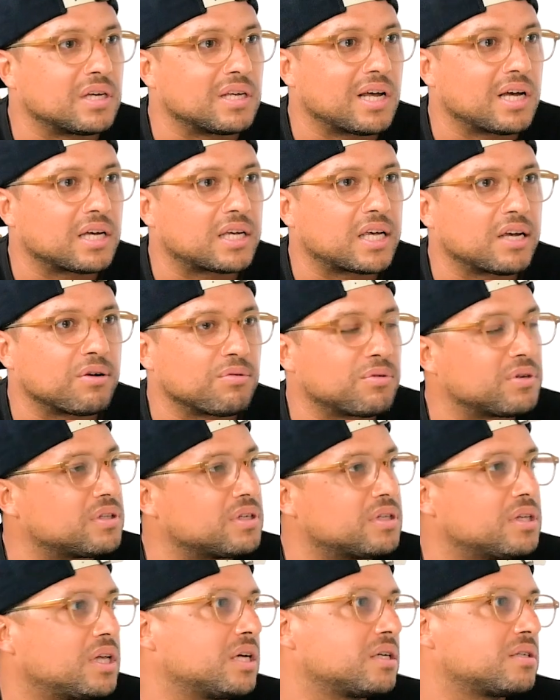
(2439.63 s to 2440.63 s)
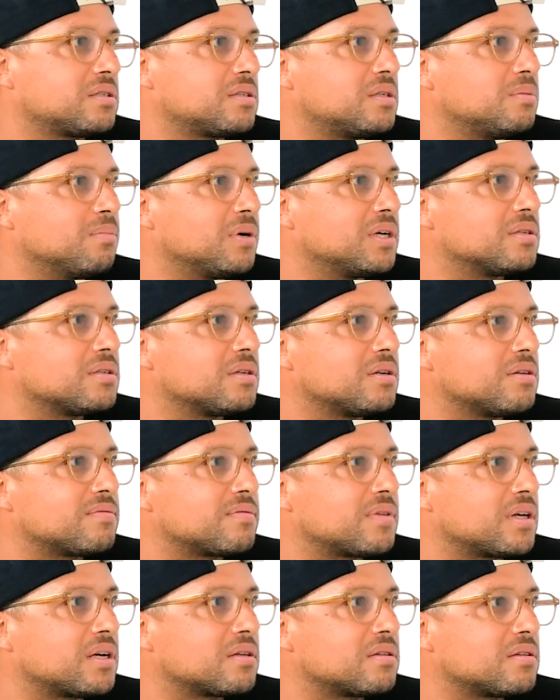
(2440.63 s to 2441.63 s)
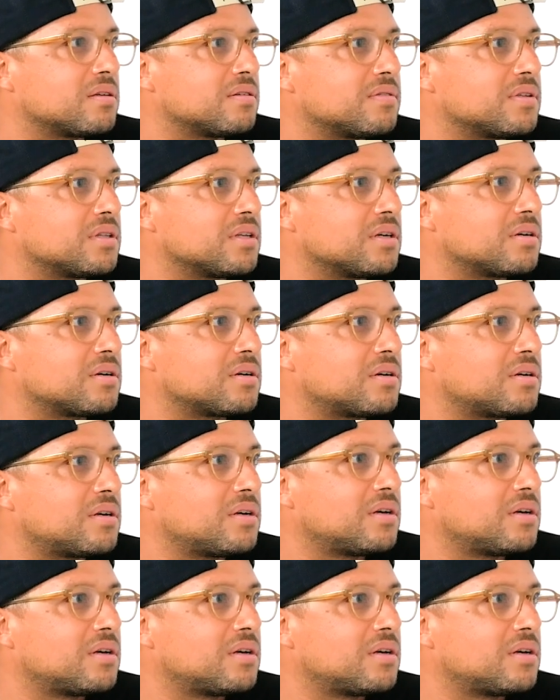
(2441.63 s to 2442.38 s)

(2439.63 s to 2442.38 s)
and I can't really like see myself like living there.